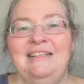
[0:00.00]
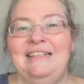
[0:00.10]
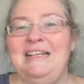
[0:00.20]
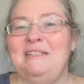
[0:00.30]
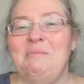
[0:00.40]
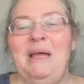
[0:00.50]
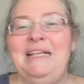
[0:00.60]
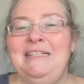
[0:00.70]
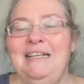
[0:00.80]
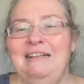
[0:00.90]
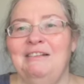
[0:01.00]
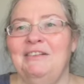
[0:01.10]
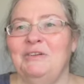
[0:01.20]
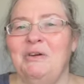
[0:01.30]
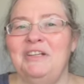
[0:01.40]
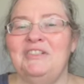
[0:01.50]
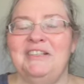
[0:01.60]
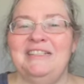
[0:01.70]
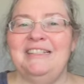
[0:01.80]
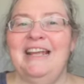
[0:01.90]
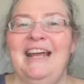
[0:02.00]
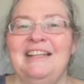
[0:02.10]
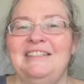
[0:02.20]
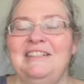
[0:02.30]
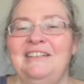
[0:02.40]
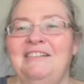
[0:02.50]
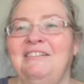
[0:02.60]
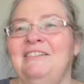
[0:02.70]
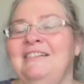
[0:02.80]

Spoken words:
it's amazing the questions they ask you